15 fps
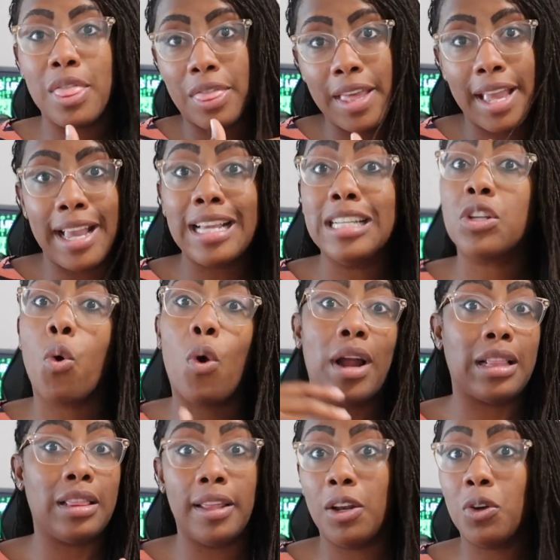things or
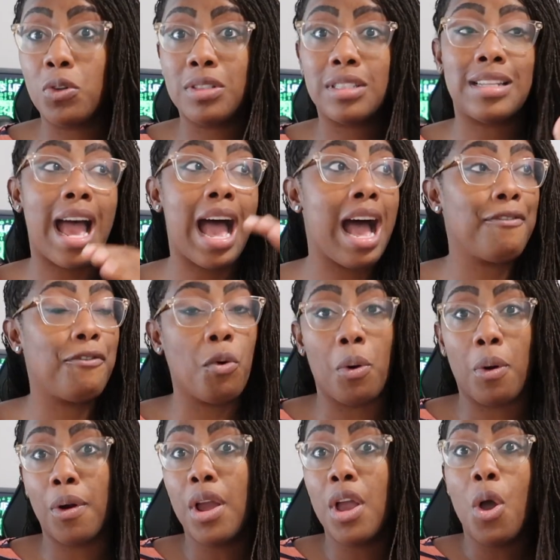clinical staff or